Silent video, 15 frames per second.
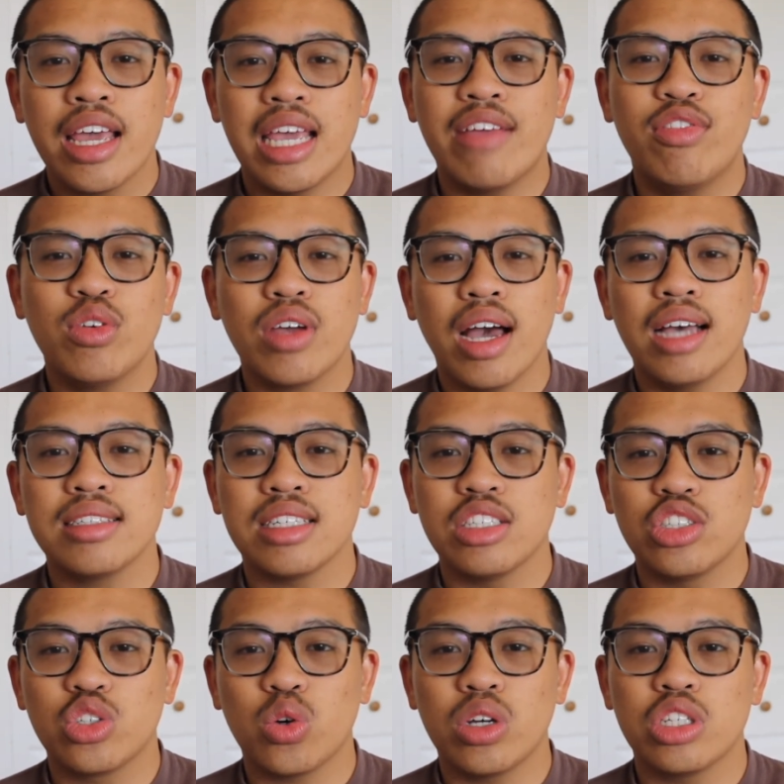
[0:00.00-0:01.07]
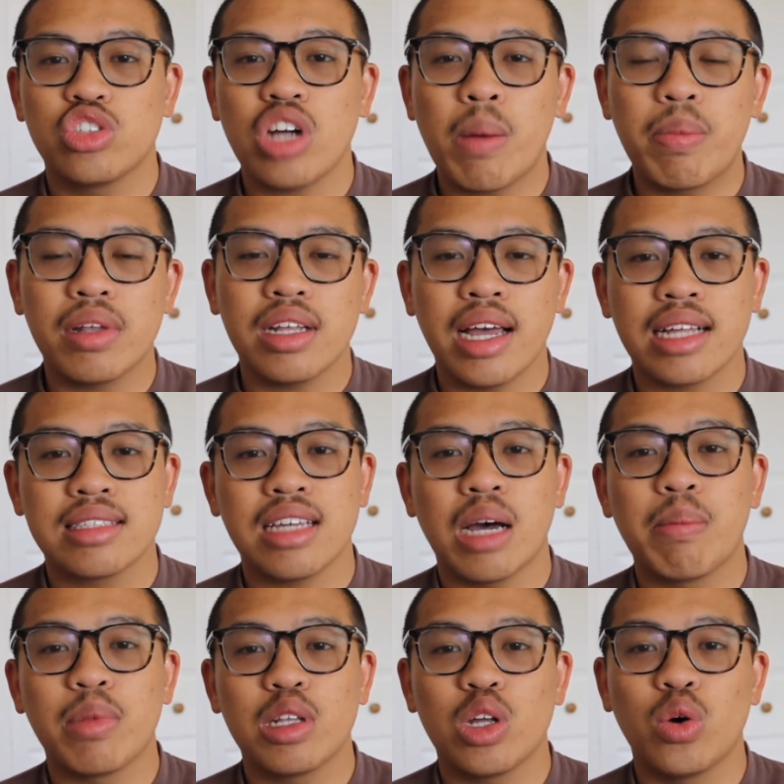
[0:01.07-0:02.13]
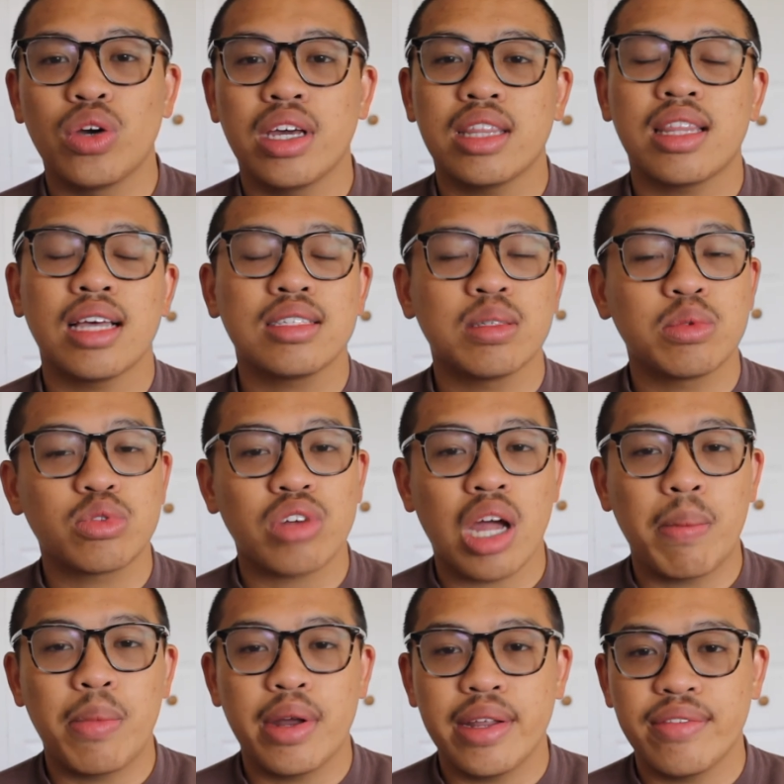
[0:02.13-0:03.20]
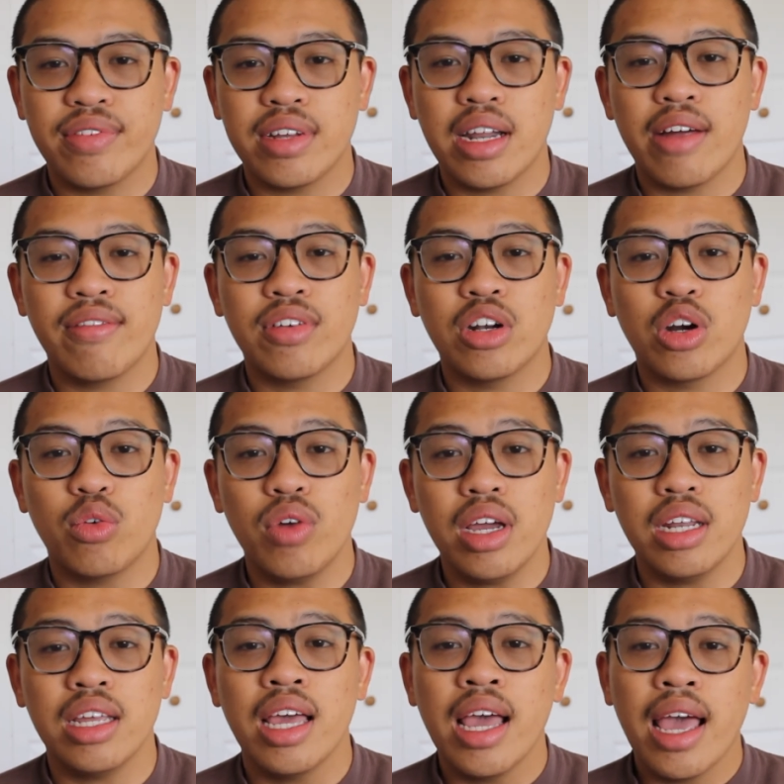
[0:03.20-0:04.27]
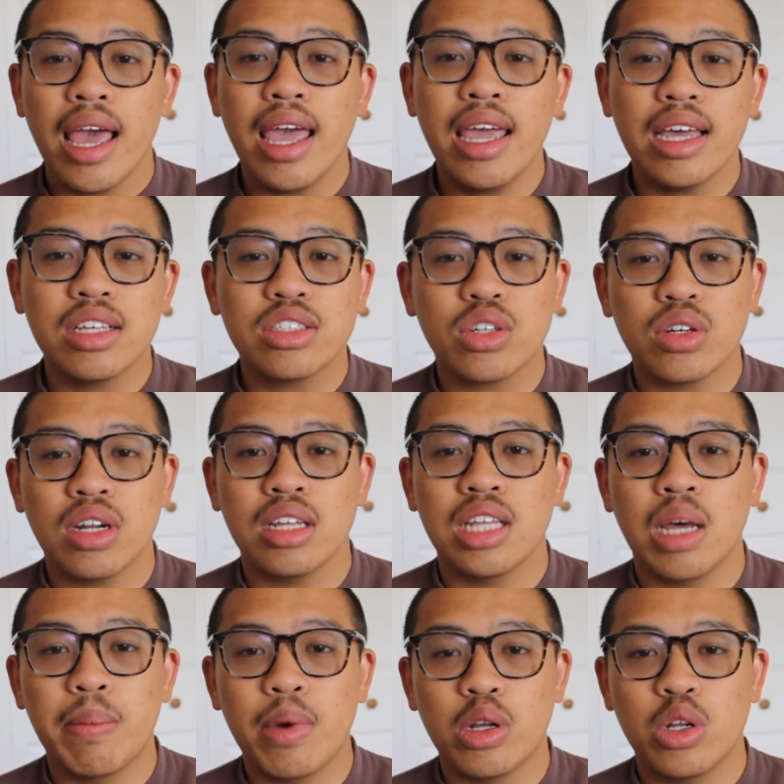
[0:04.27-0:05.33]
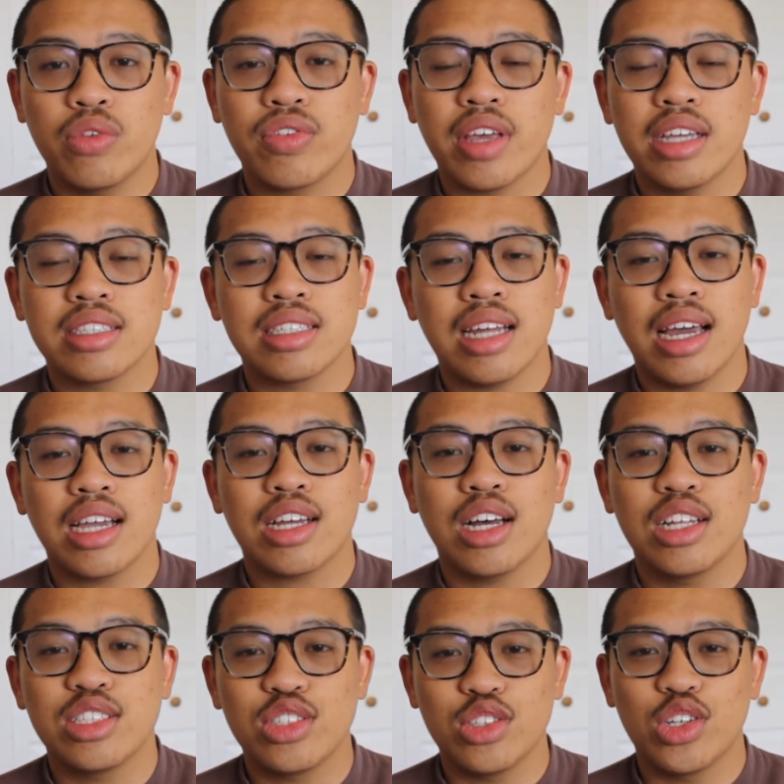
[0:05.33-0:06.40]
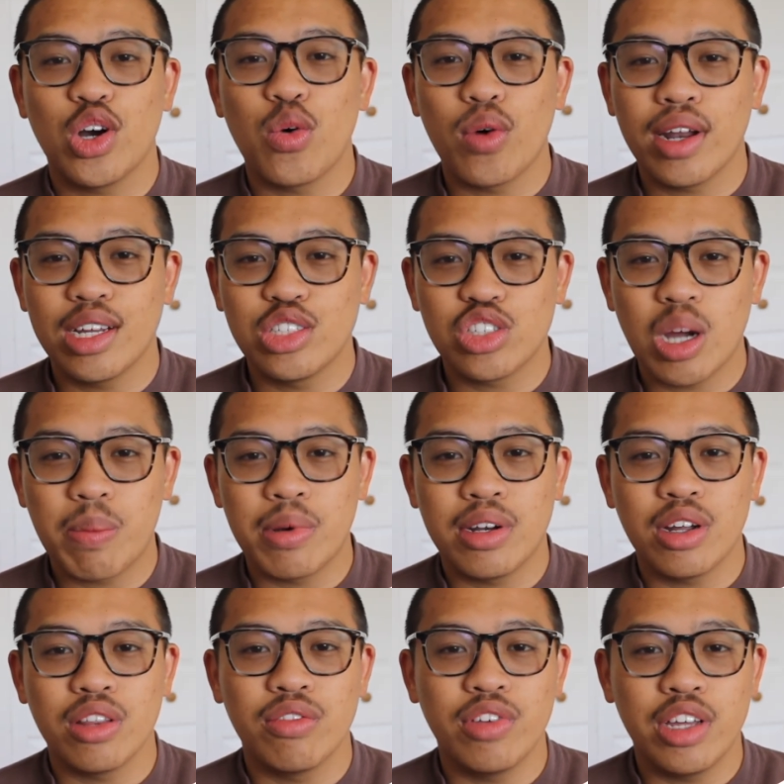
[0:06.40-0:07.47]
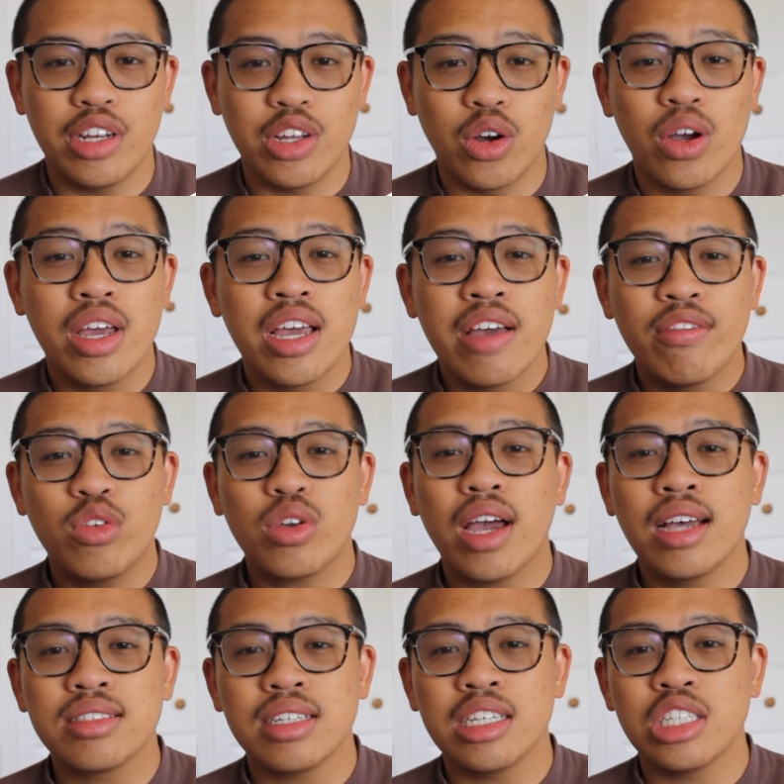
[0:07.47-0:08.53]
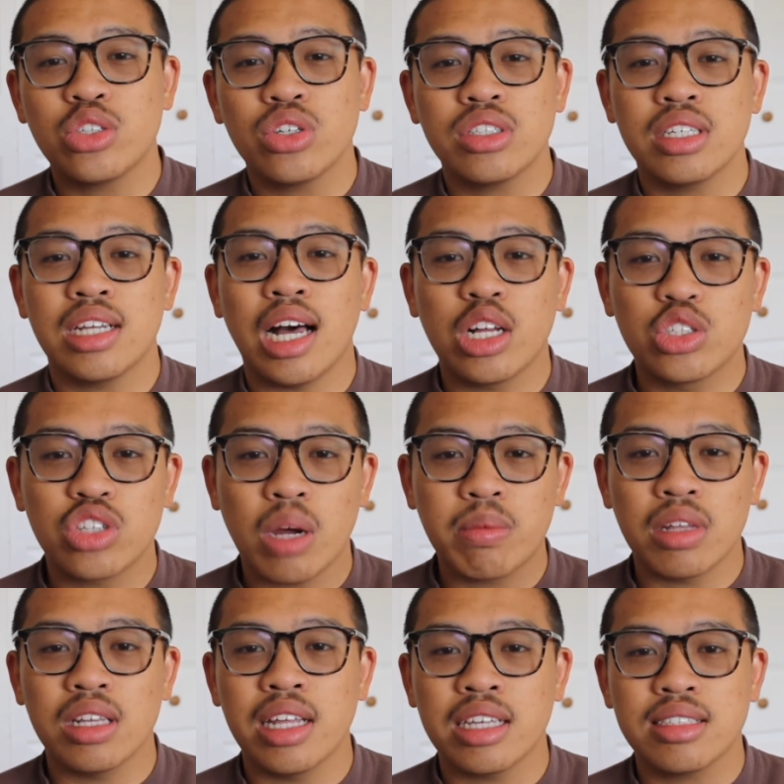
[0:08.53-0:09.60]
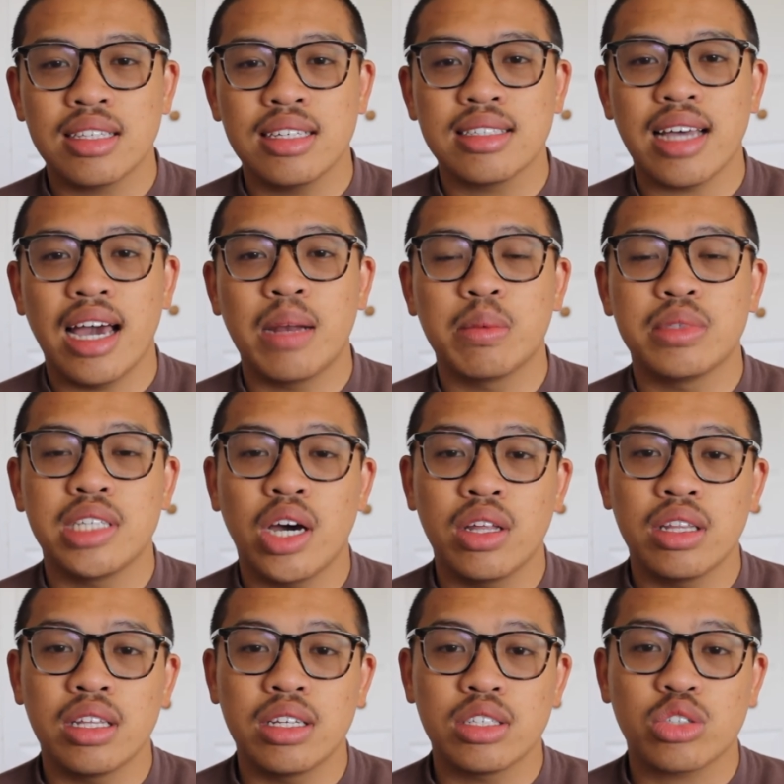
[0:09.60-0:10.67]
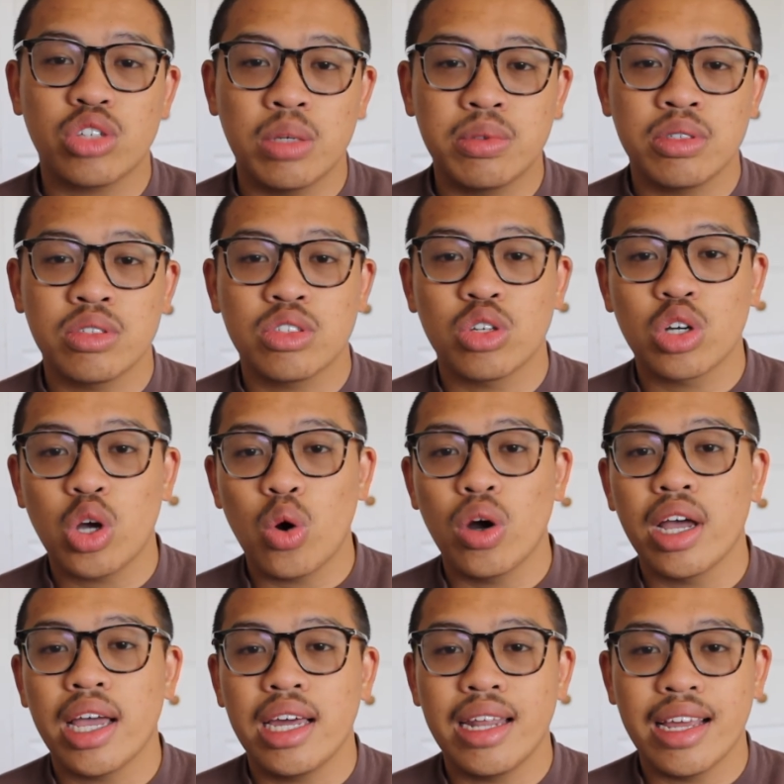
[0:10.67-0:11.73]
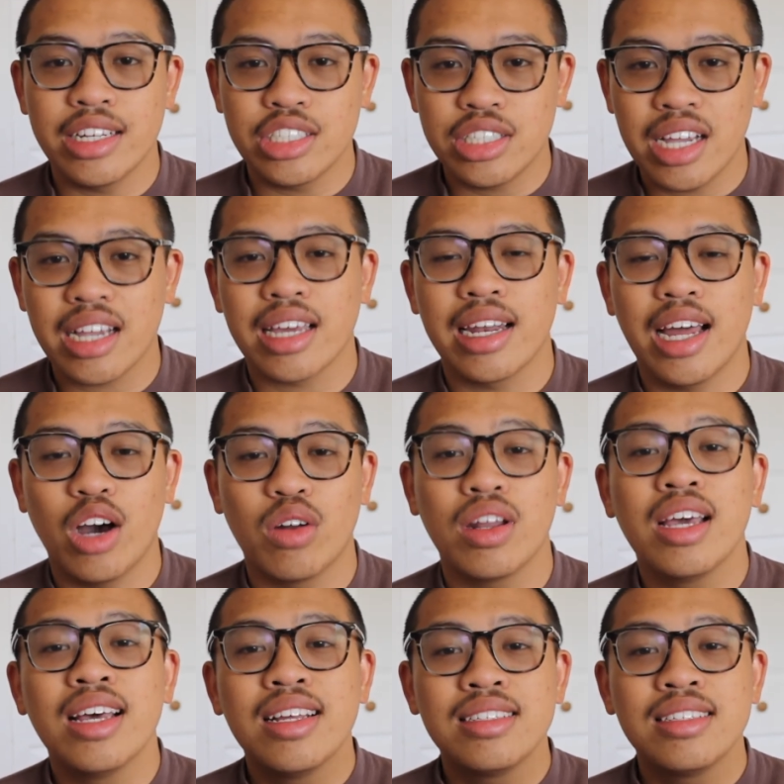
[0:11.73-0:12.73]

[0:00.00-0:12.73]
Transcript: If you guys enjoyed, drop a like down below, hit that subscribe button if you haven't already, and turn on that bell notification icon so you know when I drop another video. If you guys are interested, I'll drop the links to these items down in the description, so go ahead and check it out.